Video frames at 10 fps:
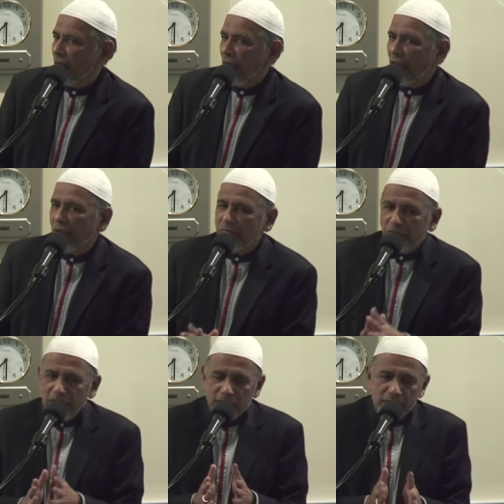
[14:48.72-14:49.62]

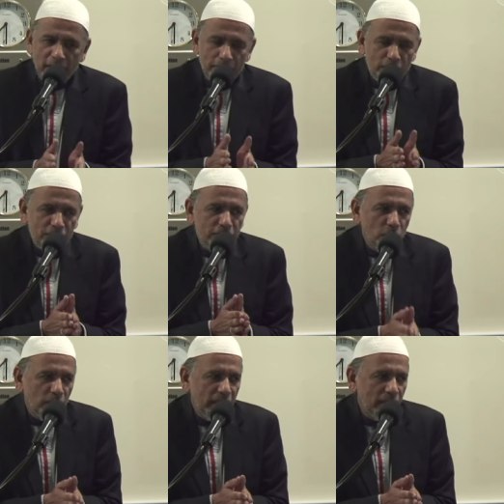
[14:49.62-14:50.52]
Every step of
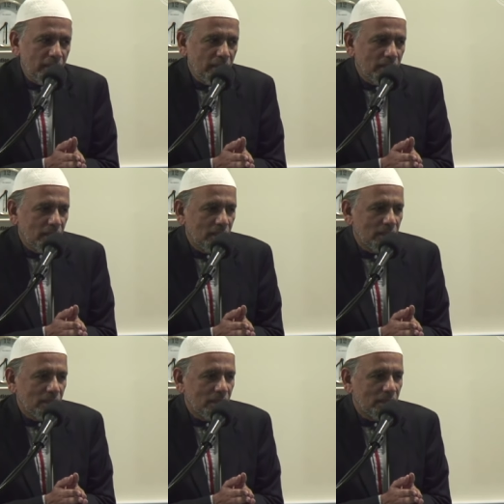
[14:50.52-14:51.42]
the way,
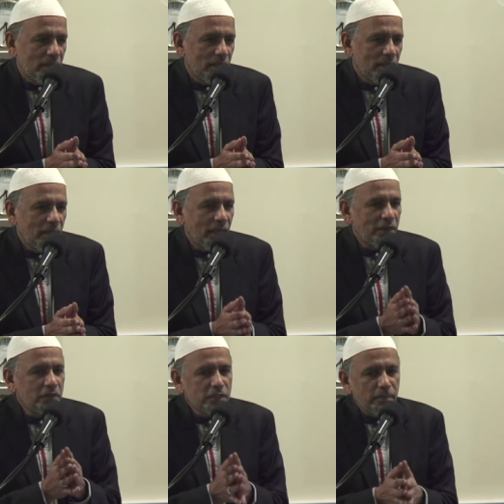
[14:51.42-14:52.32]

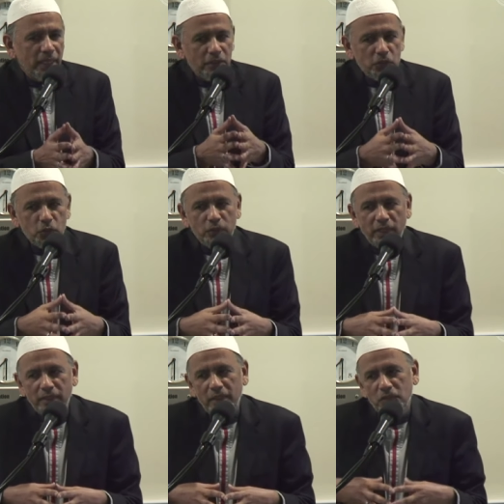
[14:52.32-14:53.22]
let us make sure
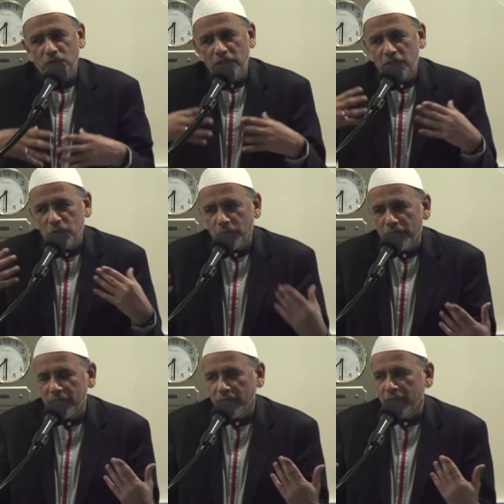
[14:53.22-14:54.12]
that these
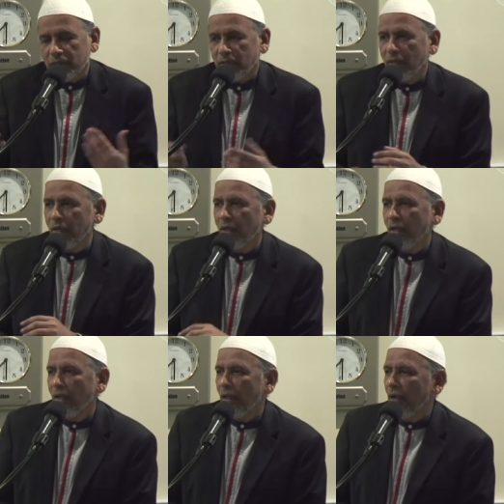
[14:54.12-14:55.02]
resources
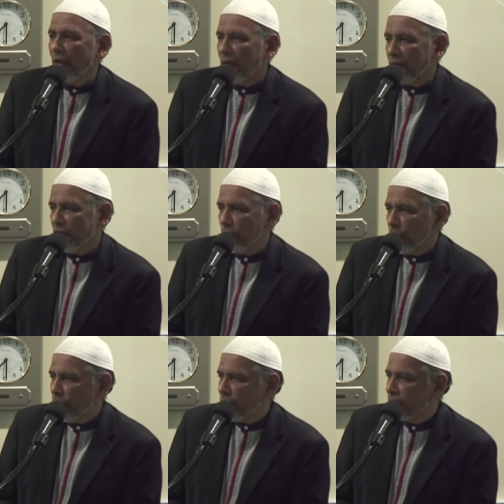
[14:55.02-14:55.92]
are
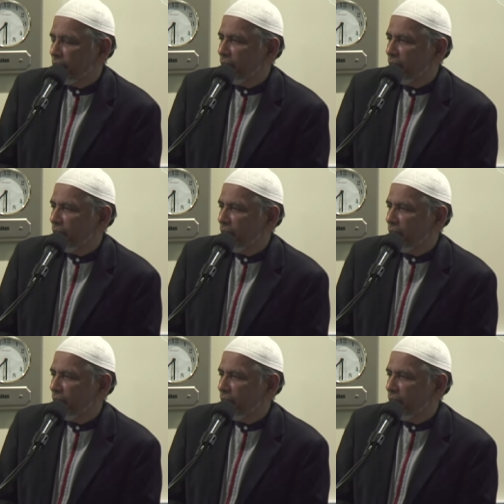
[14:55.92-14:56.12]
used